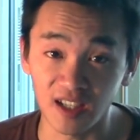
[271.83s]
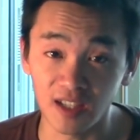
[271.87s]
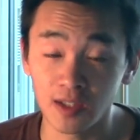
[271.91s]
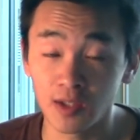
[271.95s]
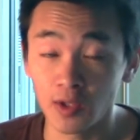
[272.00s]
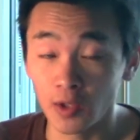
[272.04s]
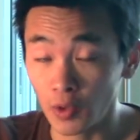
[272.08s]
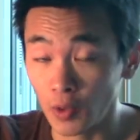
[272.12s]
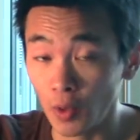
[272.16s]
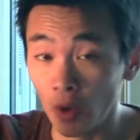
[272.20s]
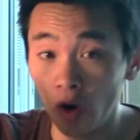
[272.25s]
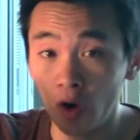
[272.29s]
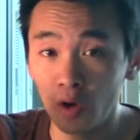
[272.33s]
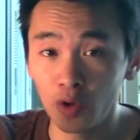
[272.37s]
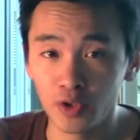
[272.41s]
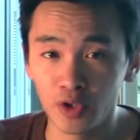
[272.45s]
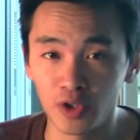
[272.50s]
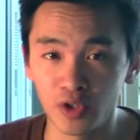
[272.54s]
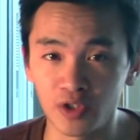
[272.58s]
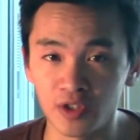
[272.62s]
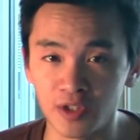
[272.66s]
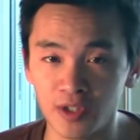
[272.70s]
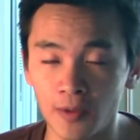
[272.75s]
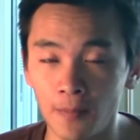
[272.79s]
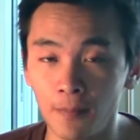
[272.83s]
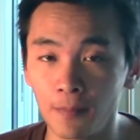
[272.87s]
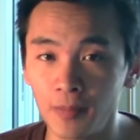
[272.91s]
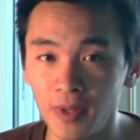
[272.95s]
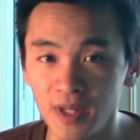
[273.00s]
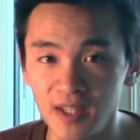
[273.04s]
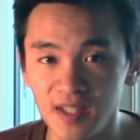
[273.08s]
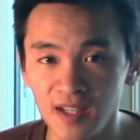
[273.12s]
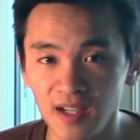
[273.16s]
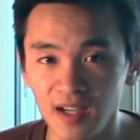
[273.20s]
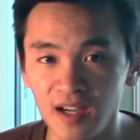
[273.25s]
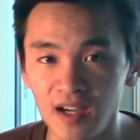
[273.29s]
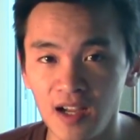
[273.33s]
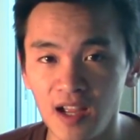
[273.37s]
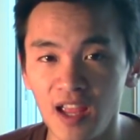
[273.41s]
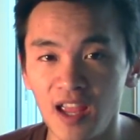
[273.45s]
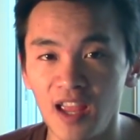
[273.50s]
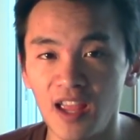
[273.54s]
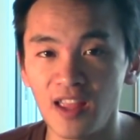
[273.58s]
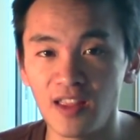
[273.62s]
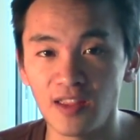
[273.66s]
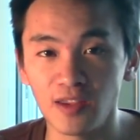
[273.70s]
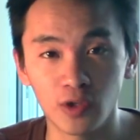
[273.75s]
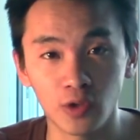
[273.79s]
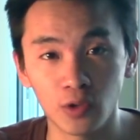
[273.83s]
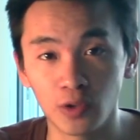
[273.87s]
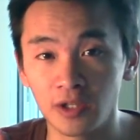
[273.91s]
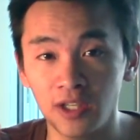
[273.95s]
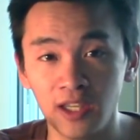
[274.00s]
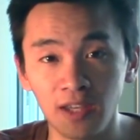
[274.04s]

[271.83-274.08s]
So you ordered some pizza and you're